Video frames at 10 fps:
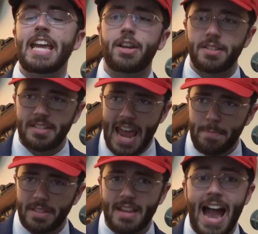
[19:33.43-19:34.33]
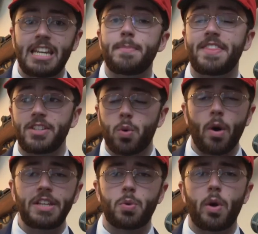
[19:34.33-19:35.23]
He could stand beside him, and then
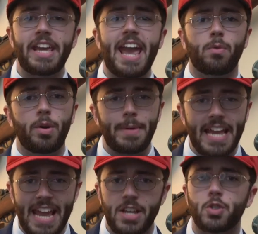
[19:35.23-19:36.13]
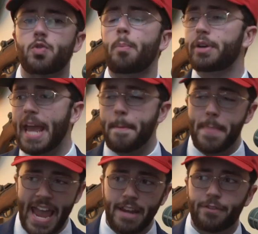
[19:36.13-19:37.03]
2028 would be his. Trump would
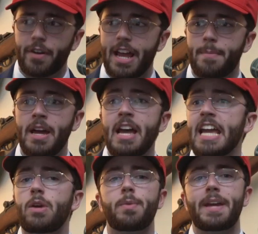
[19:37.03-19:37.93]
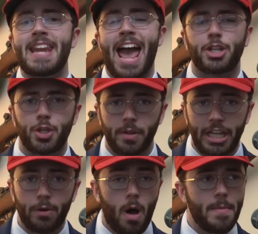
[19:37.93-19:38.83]
campaign for him. He would be a national
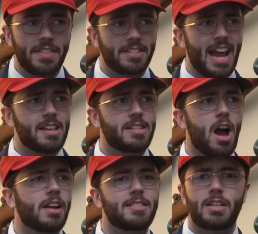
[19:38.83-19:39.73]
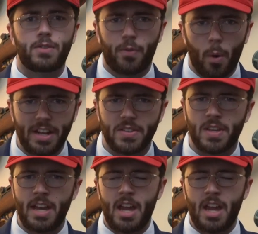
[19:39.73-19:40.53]
hero. I mean, this guy's young. He's in his 40s.